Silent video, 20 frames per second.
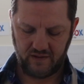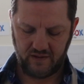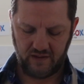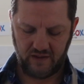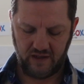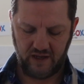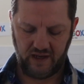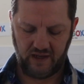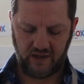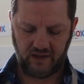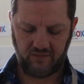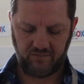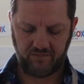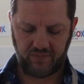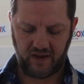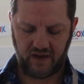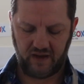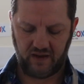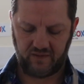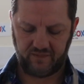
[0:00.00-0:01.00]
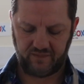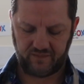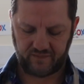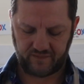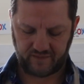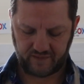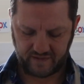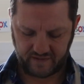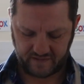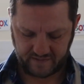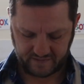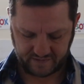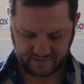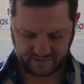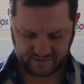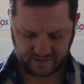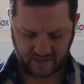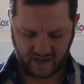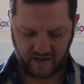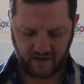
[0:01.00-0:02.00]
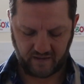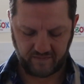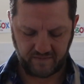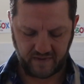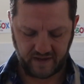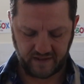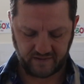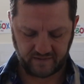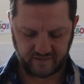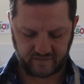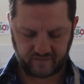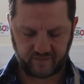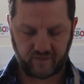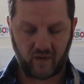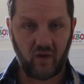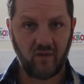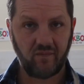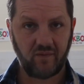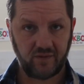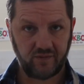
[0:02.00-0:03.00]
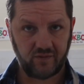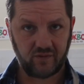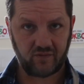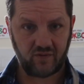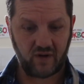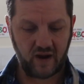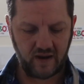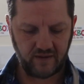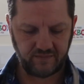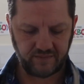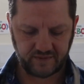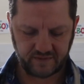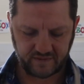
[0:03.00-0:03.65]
lean beef, steak mince, 500 grams.